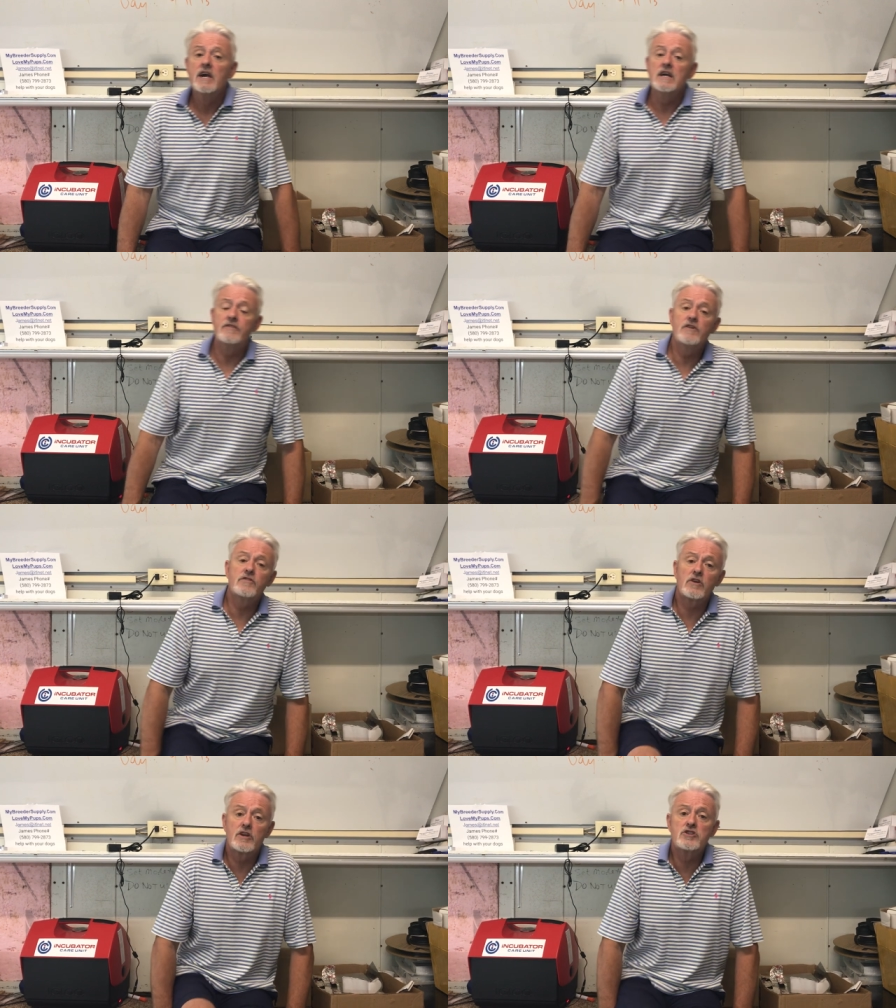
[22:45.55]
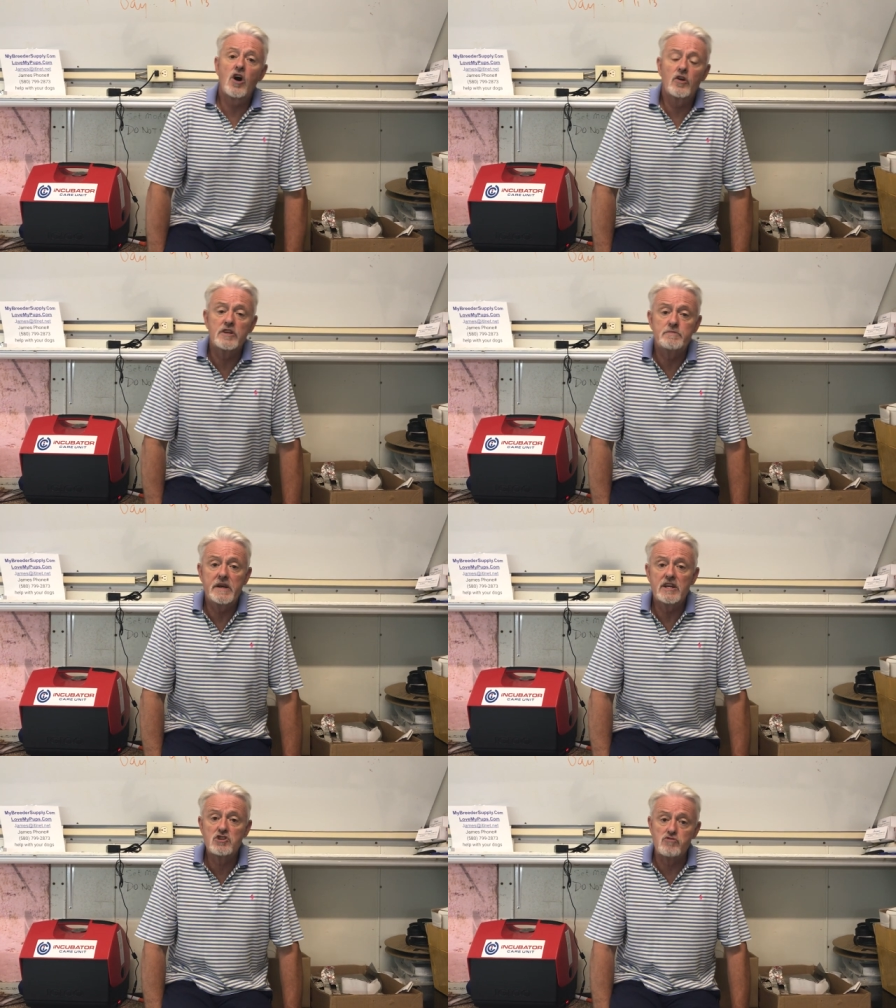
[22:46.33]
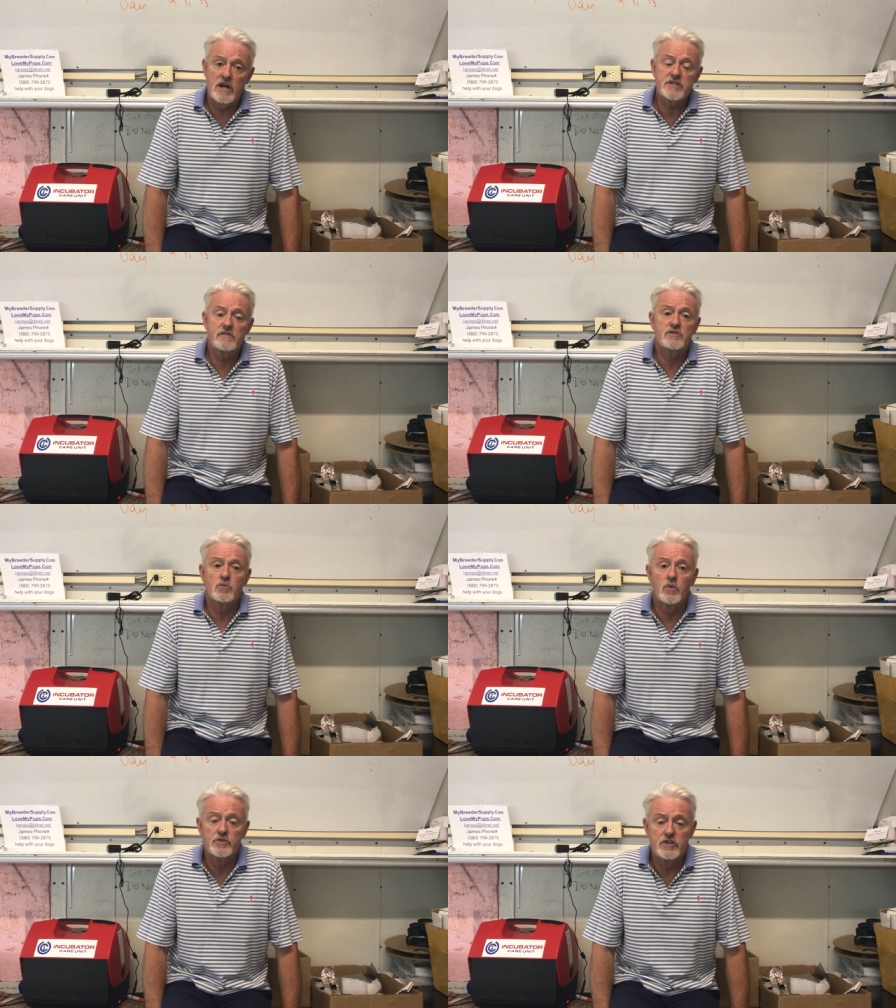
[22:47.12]
If you've got a dog that's being aggressive
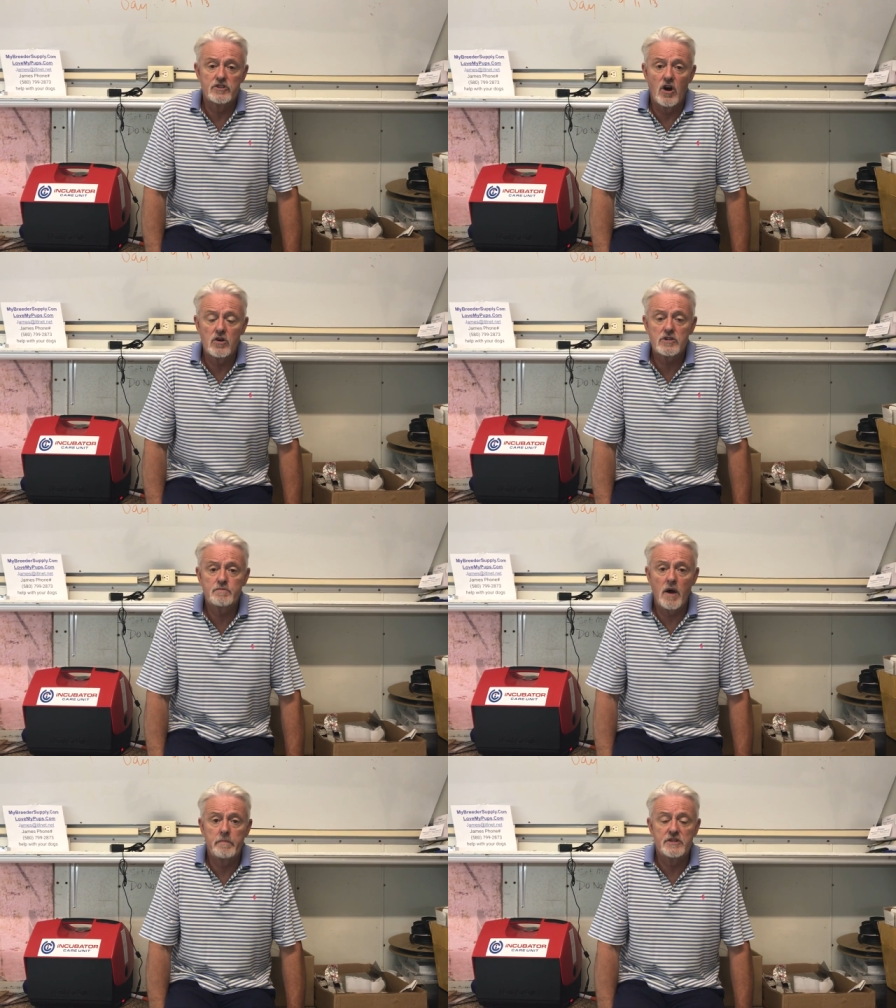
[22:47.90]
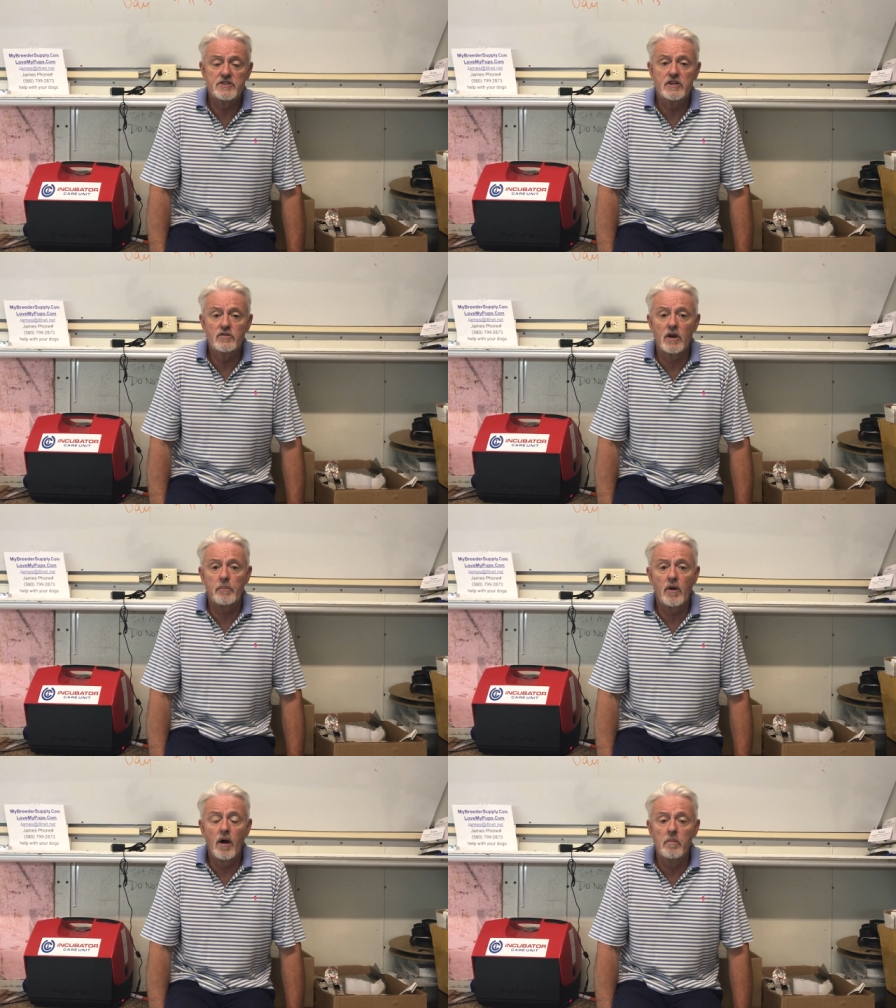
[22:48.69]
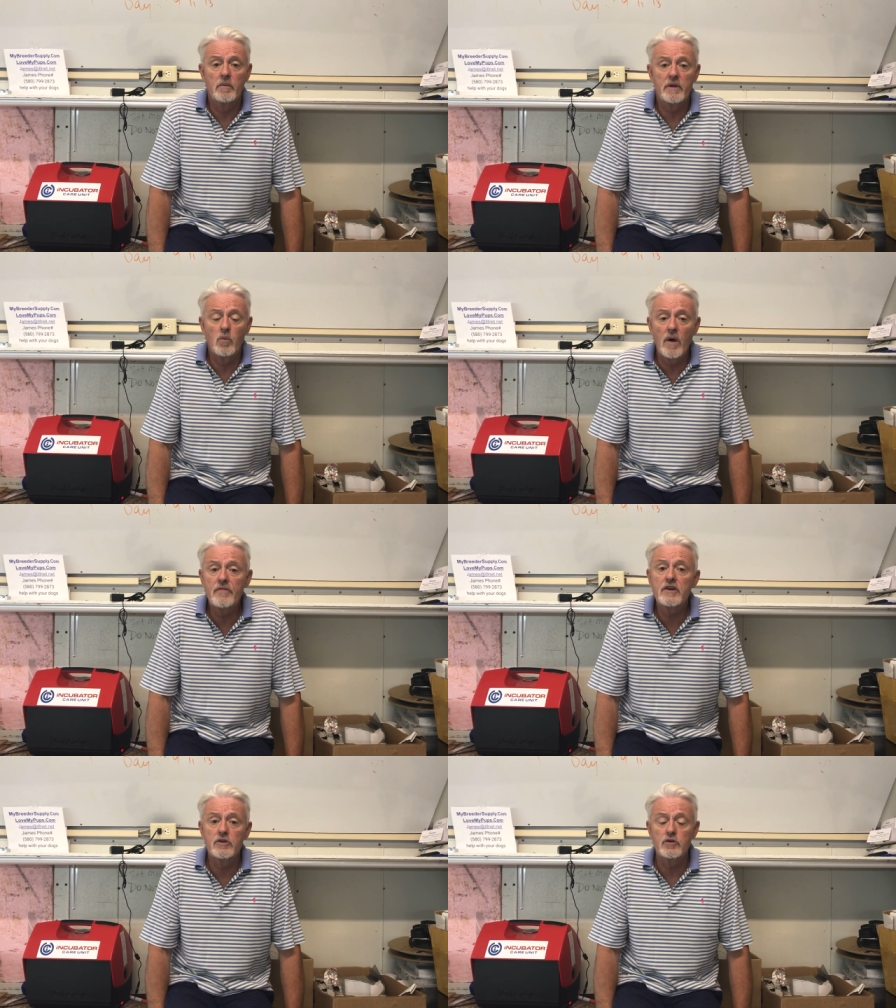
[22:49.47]
towards the dogs, puppies, then you've got a problem. And
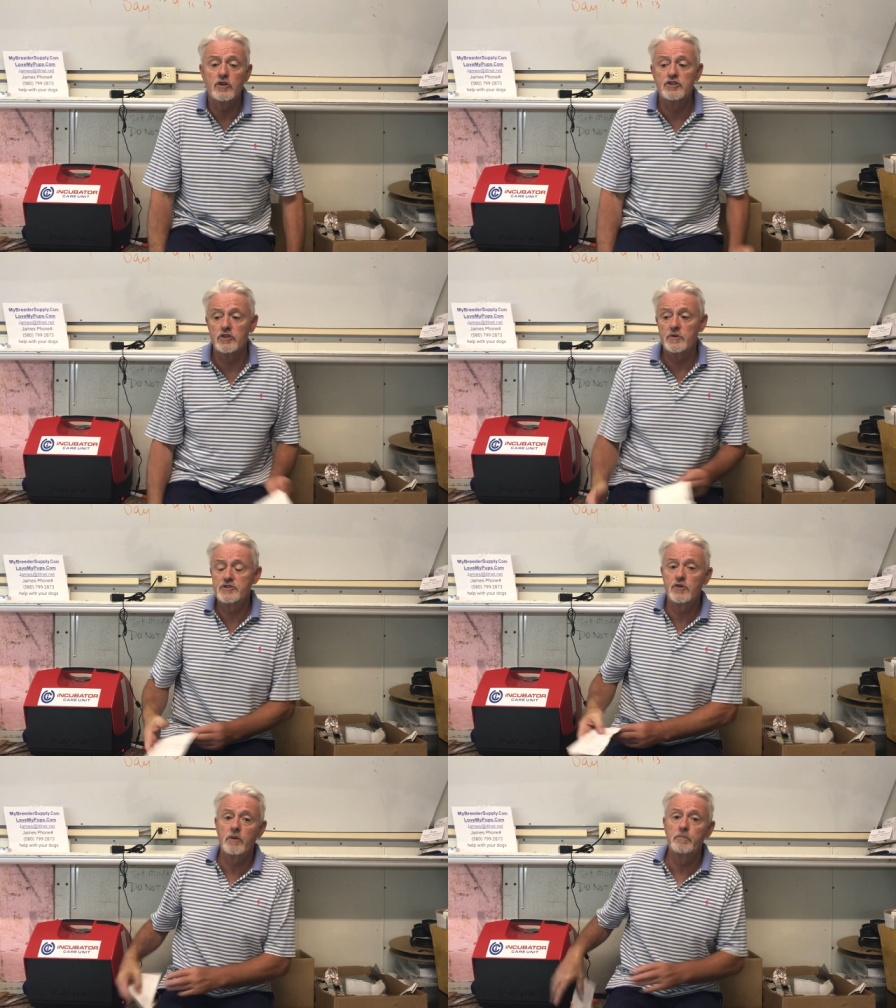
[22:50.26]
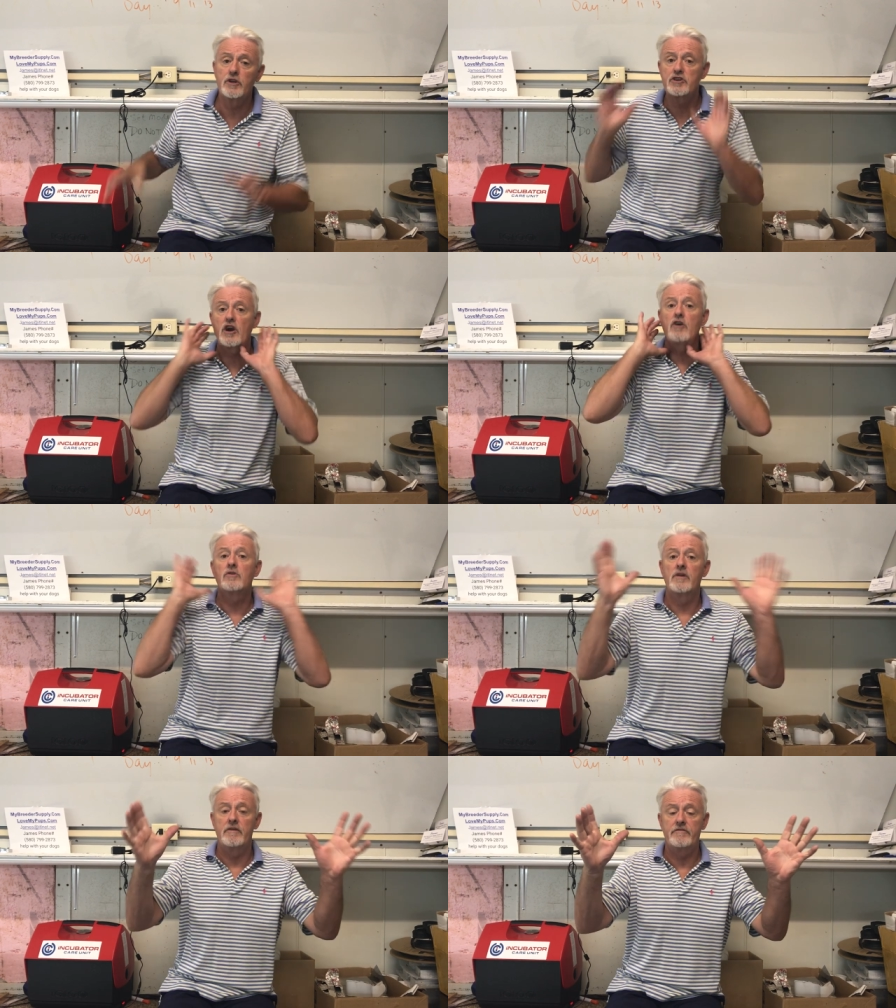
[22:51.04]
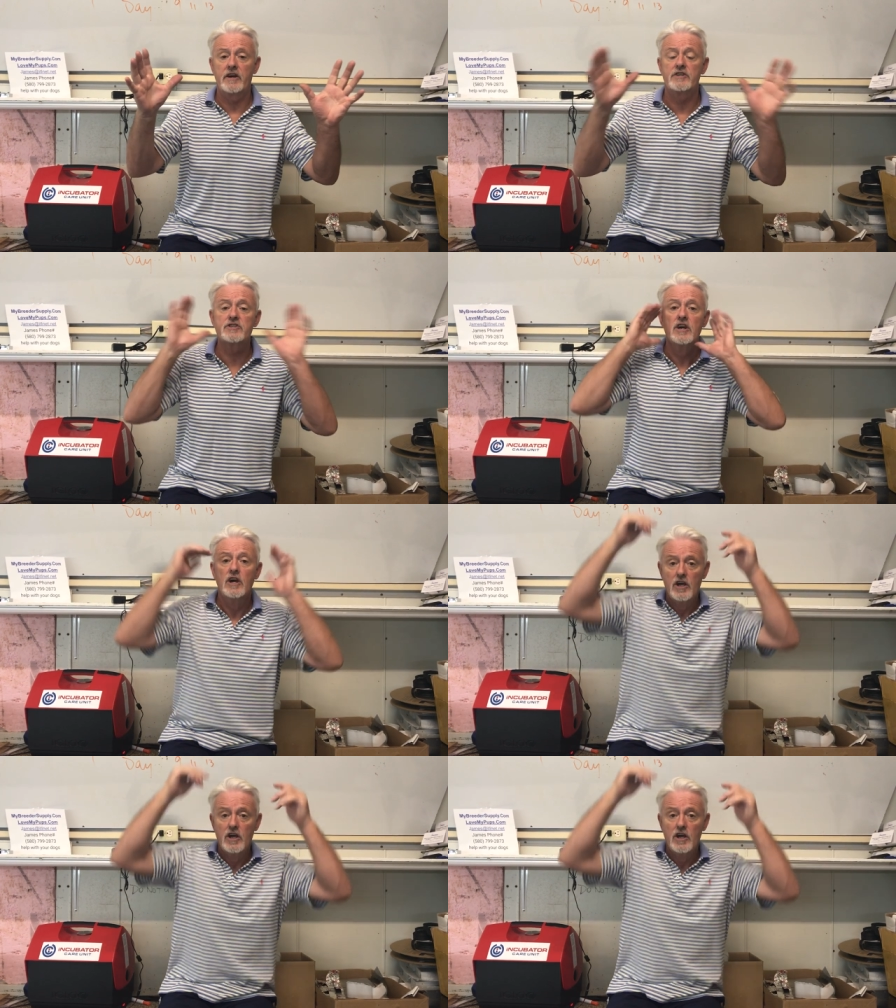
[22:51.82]
one thing you could do is you can put a cone on their face.